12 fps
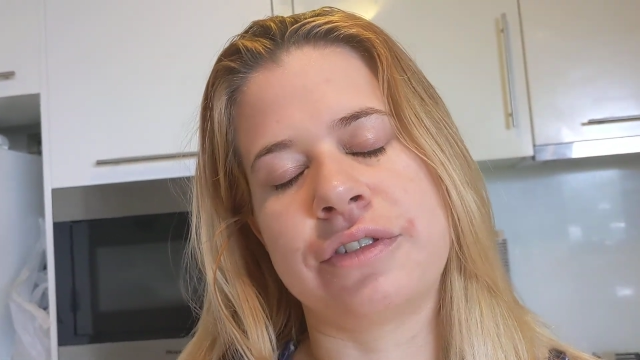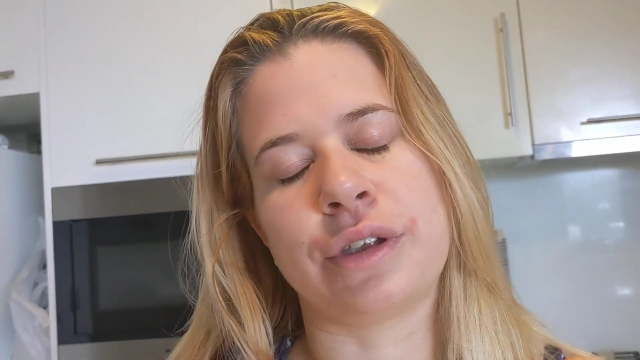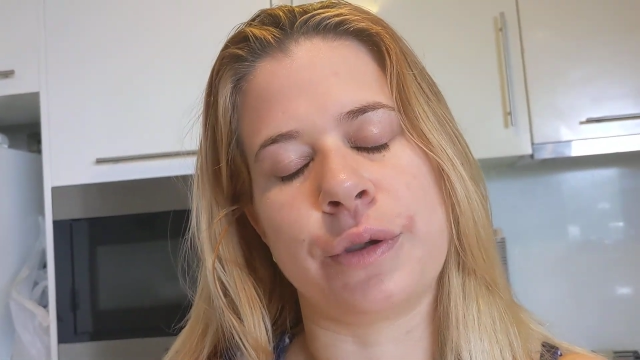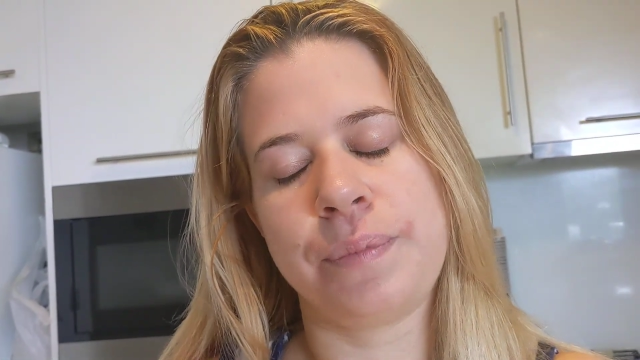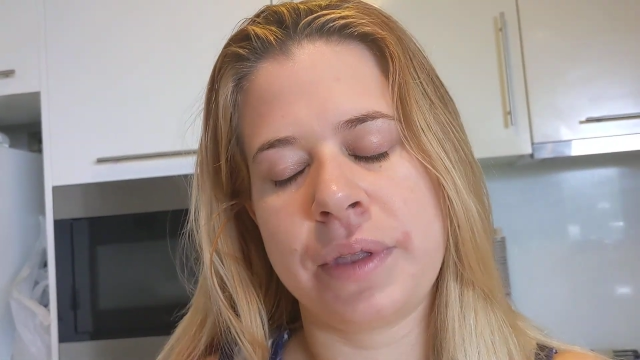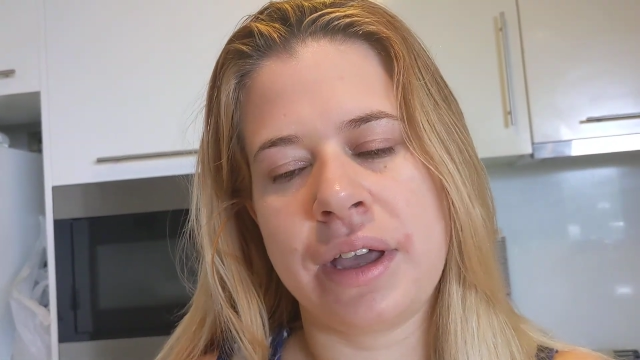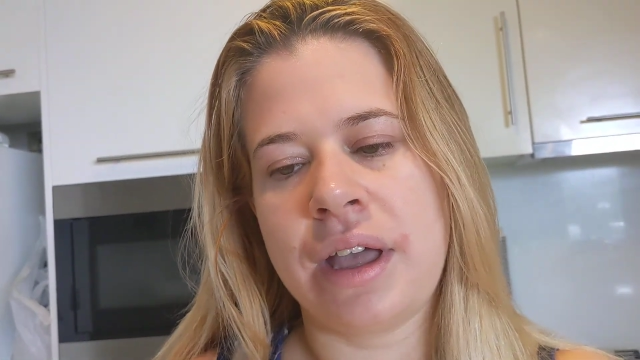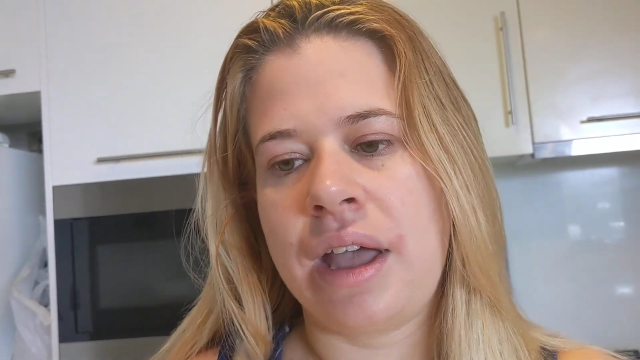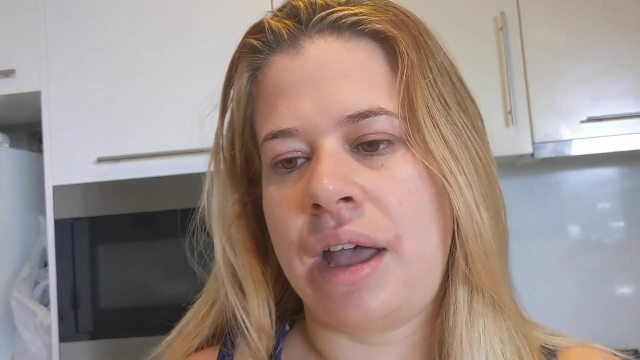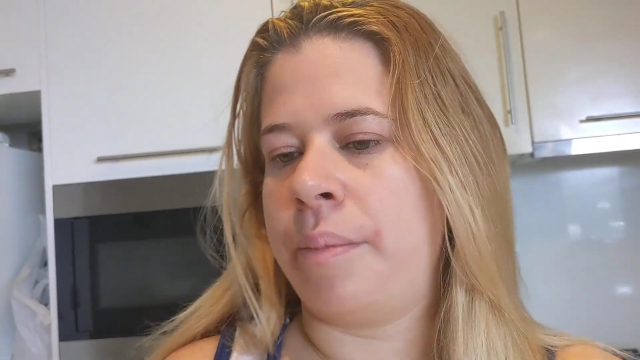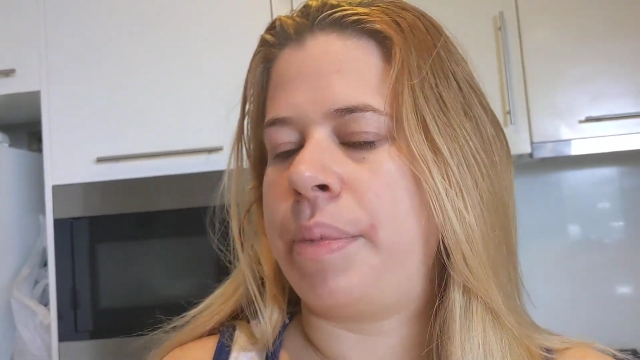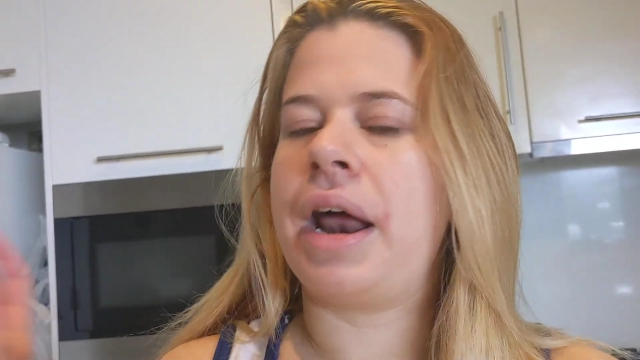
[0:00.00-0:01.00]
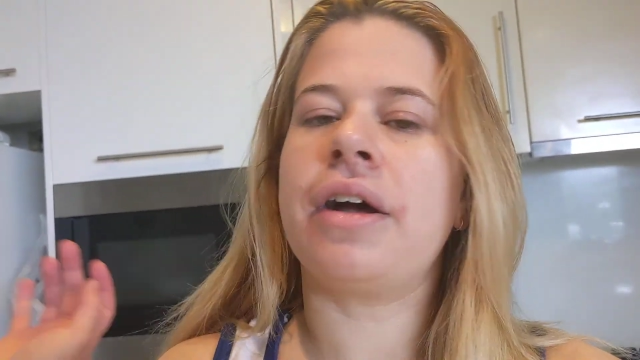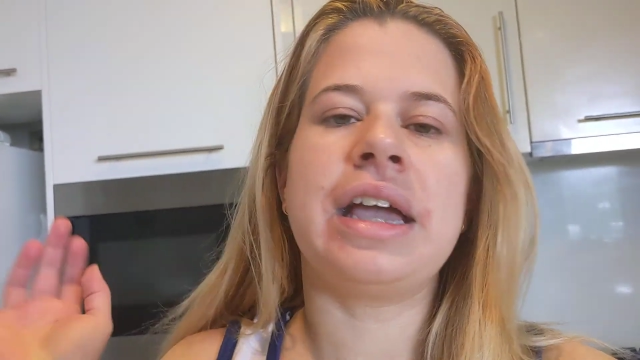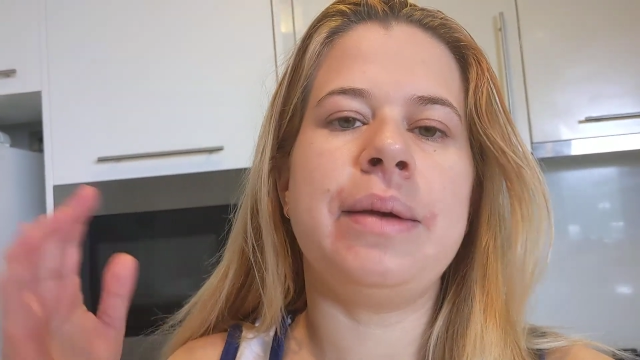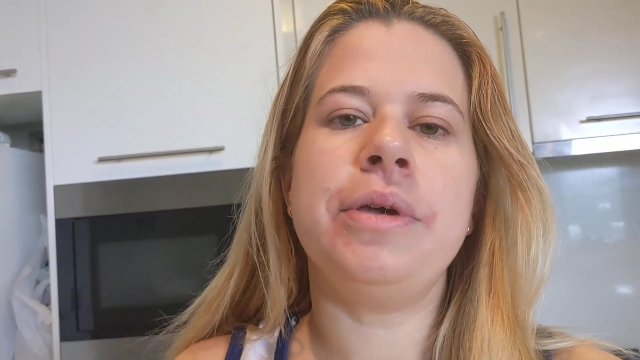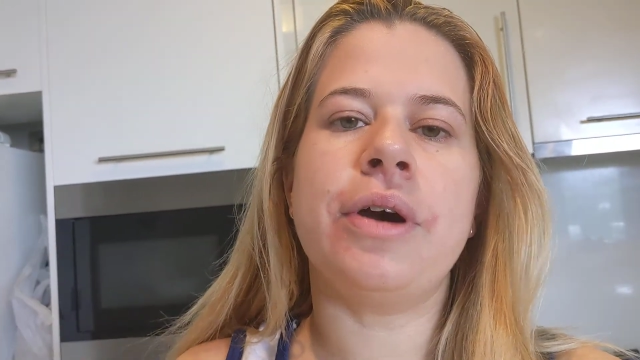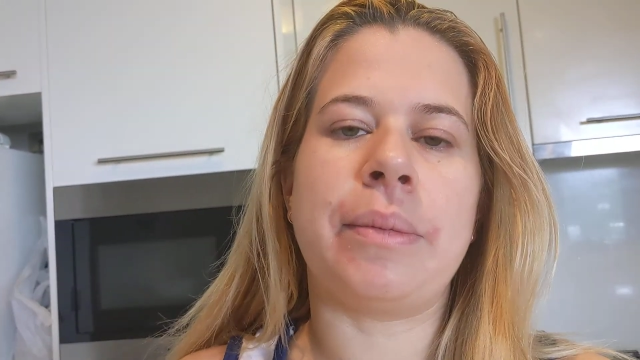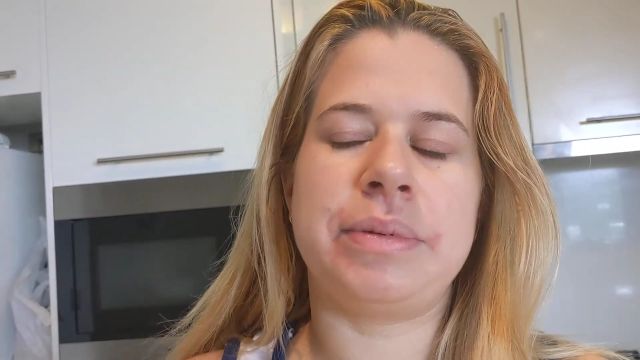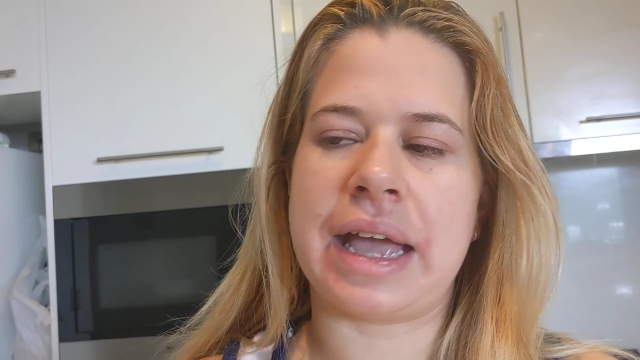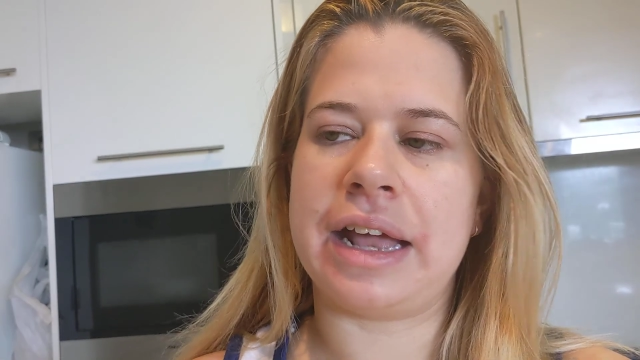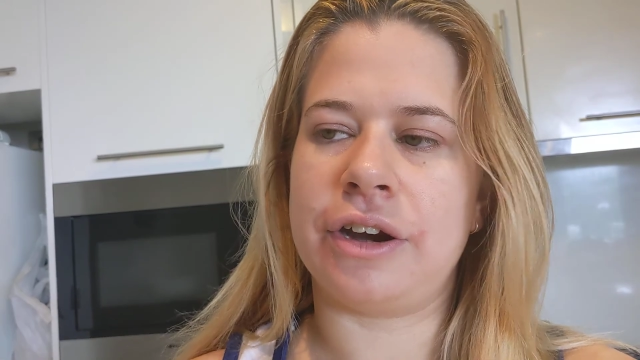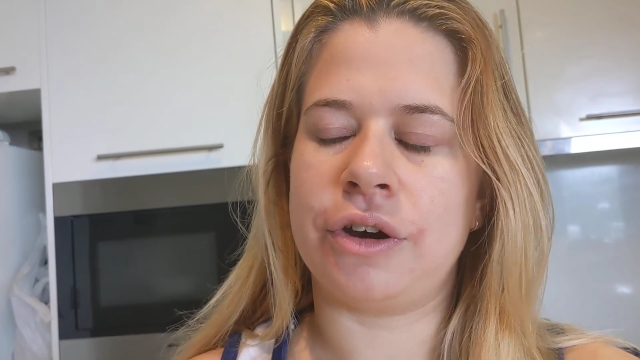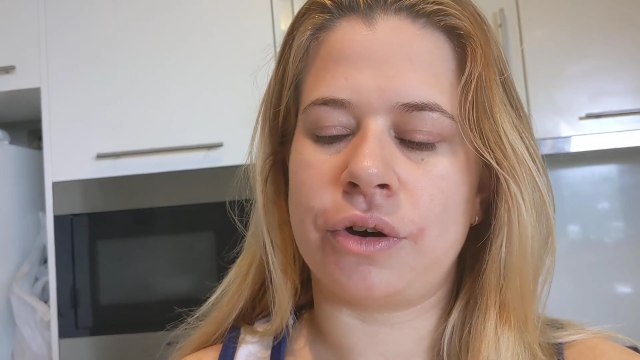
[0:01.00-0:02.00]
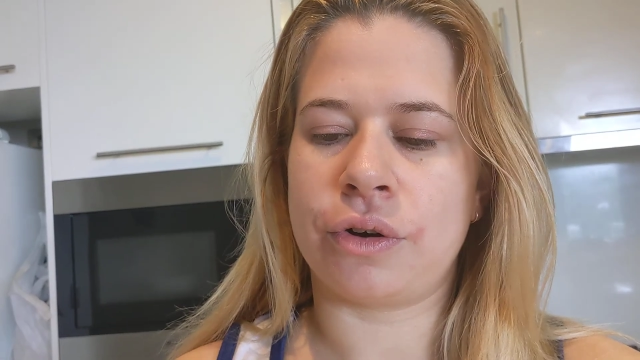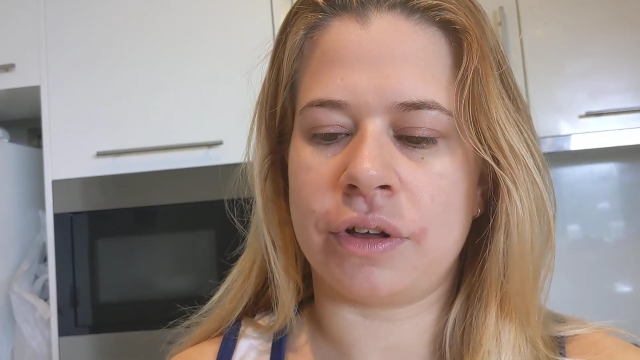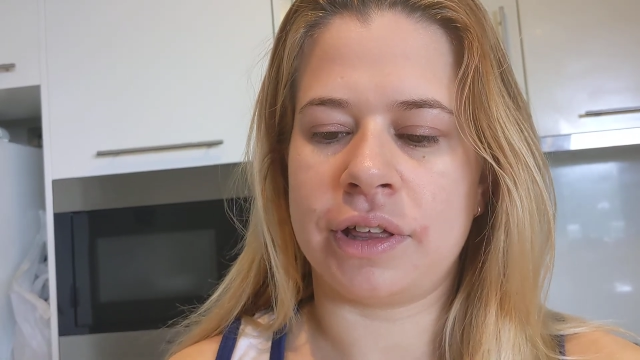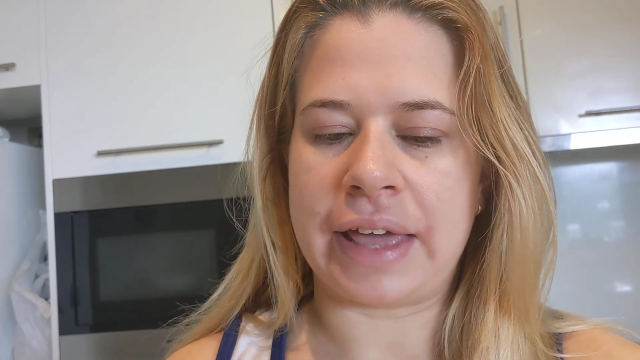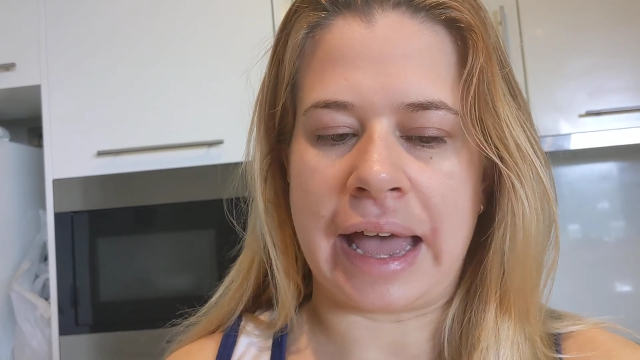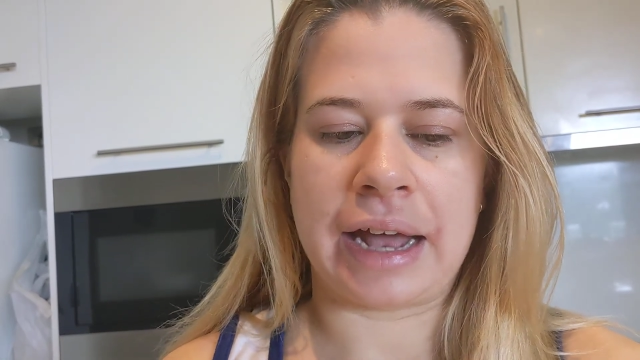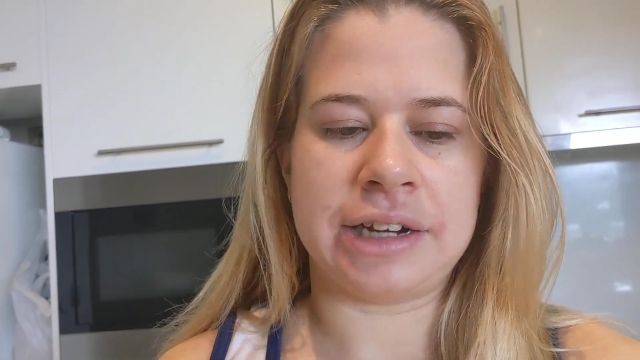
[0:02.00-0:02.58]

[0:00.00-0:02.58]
So but I'll keep you updated on all of that.